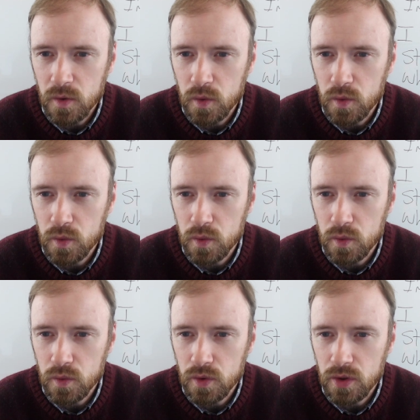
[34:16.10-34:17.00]
to
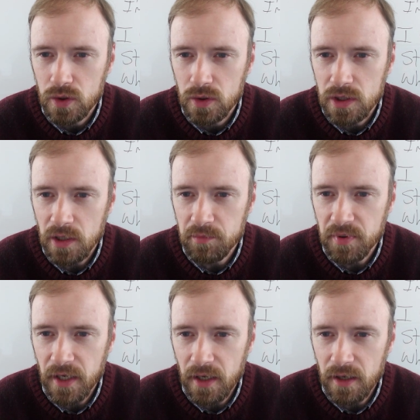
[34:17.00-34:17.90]
jump
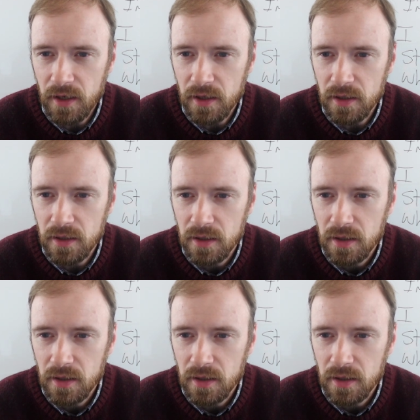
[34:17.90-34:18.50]
ahead here.